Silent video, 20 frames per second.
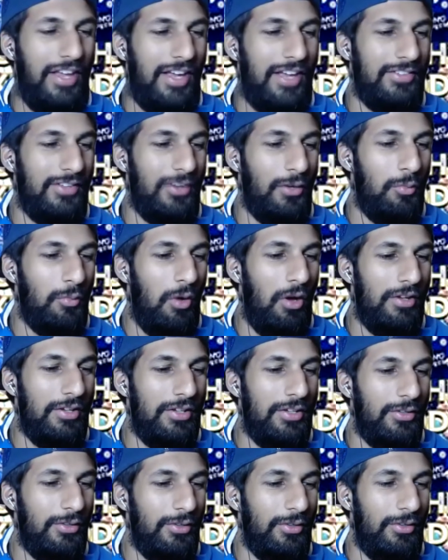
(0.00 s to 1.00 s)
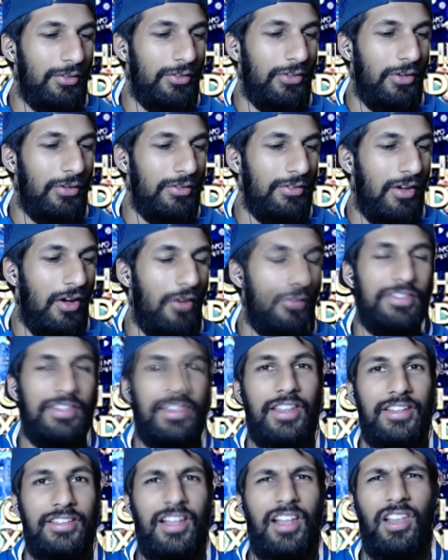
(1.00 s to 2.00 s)
So what are your? So obviously
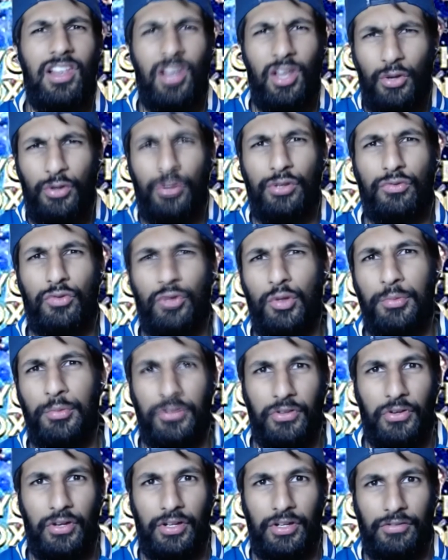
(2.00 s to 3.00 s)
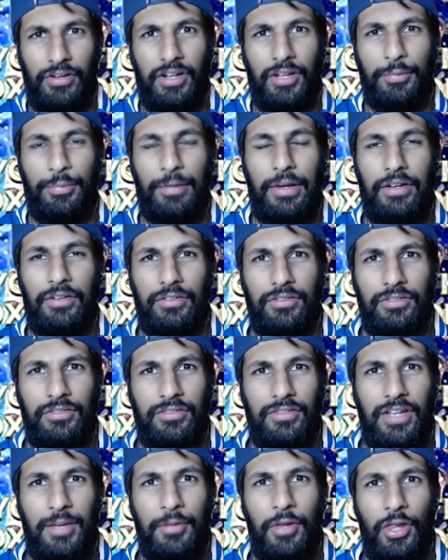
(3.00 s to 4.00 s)
there's a load of rumors going around about
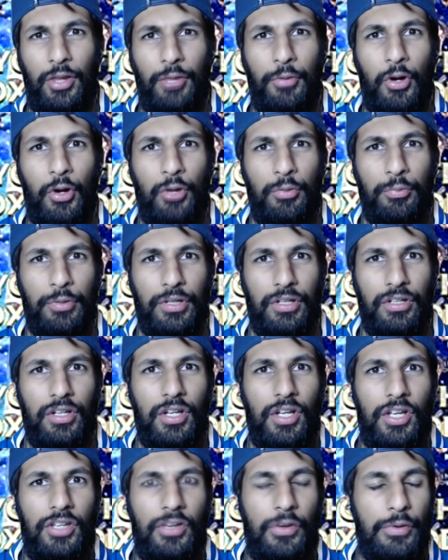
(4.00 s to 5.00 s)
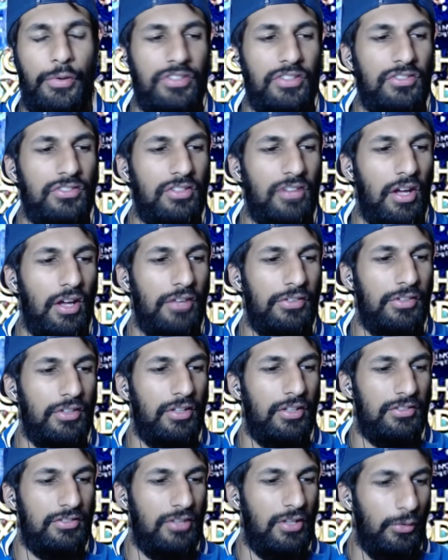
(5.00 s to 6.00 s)
him at the moment. So as
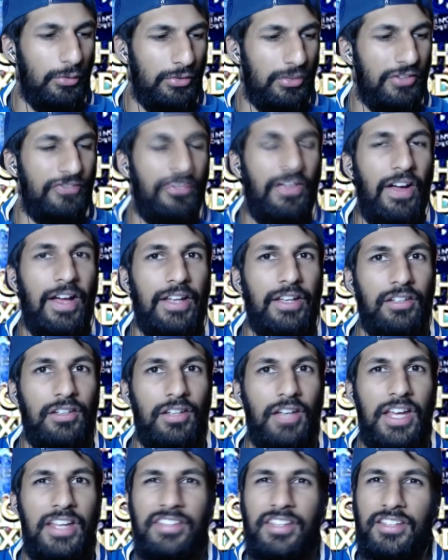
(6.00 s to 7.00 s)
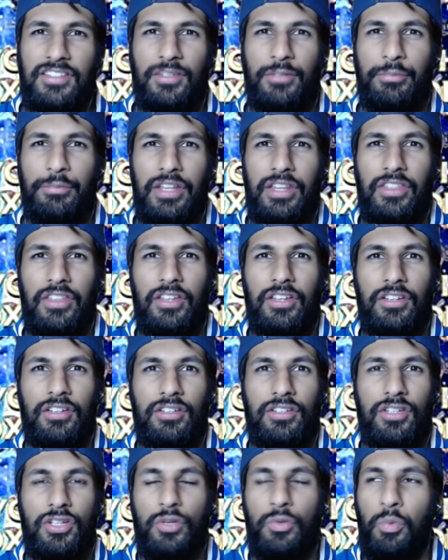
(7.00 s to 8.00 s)
a Chelsea fan, is it somebody that
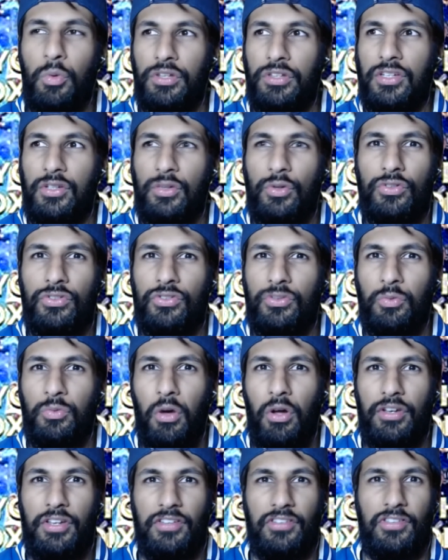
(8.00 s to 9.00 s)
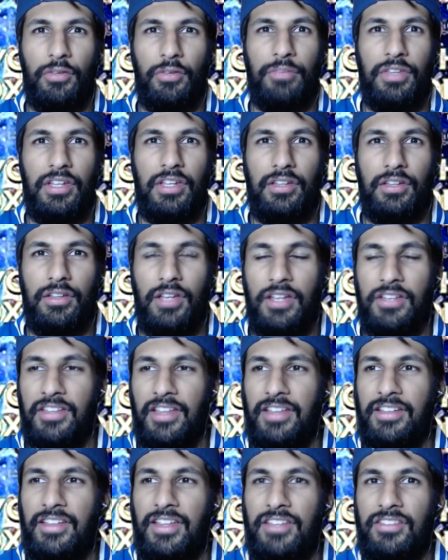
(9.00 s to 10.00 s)
you want in your squad? Is
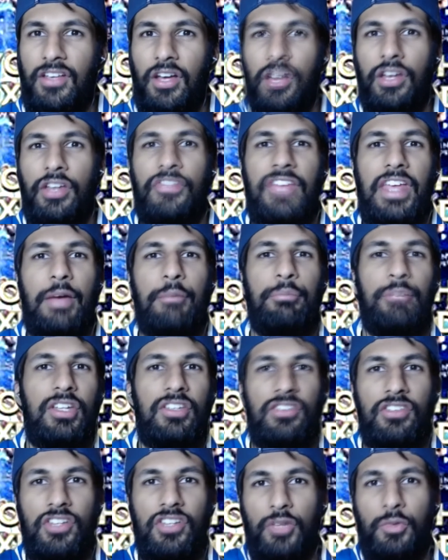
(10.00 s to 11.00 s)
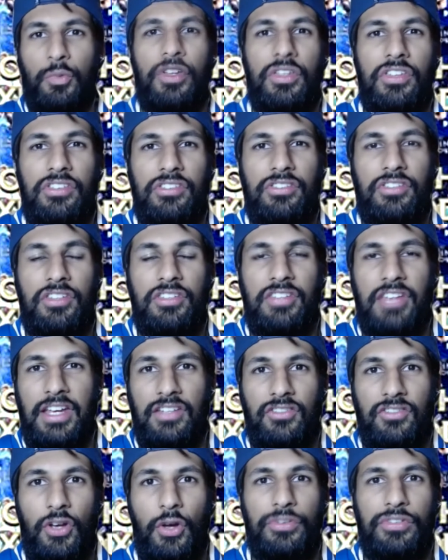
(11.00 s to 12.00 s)
it this kind of the ambition that you want to take
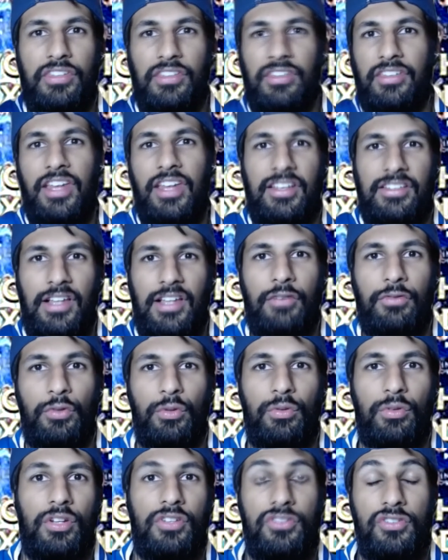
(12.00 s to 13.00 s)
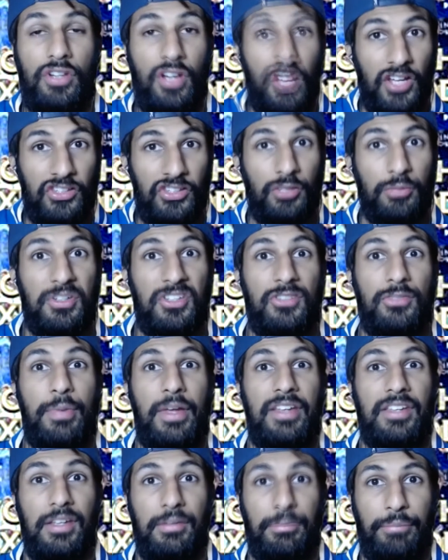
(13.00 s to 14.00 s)
Chelsea to the next level? Because you guys are going to be
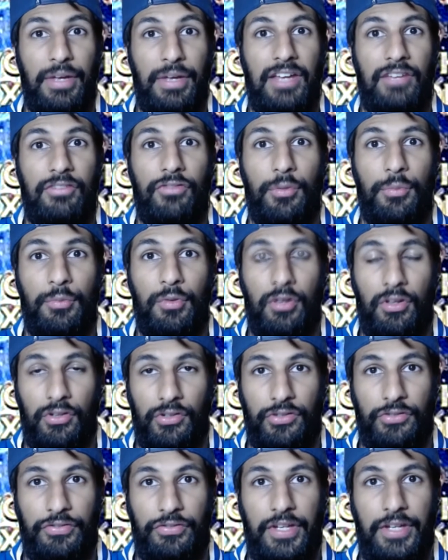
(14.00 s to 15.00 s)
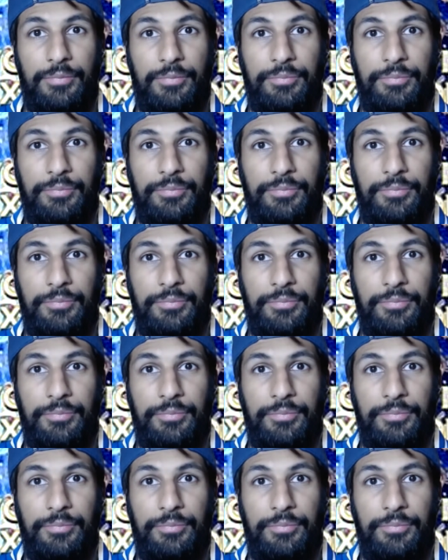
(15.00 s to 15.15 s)
spending big from the looks of it.